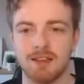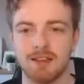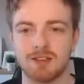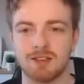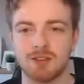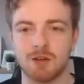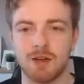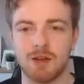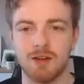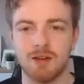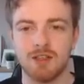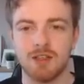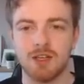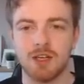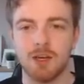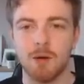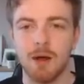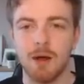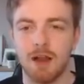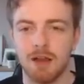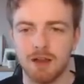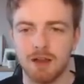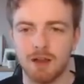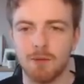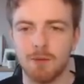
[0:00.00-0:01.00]
So here you
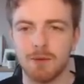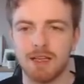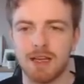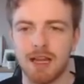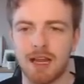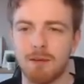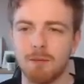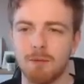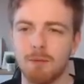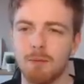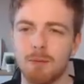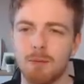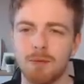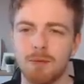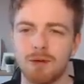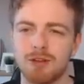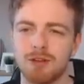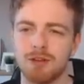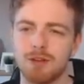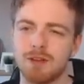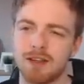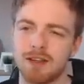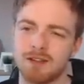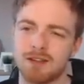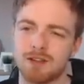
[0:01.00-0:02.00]
go. Hello again. What
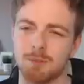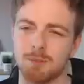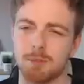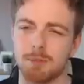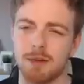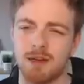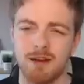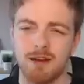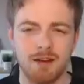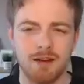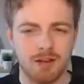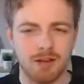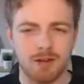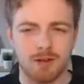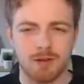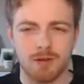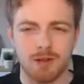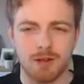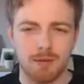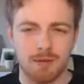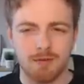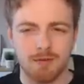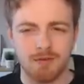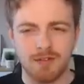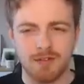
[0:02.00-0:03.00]
would you like to buy? Another
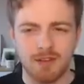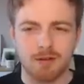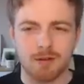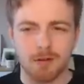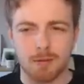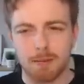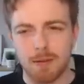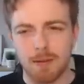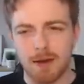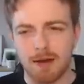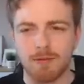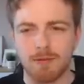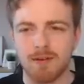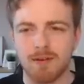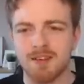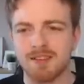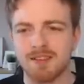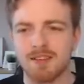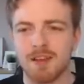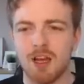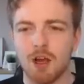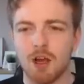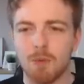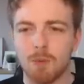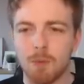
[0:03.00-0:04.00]
your
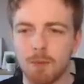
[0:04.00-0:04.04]
berries?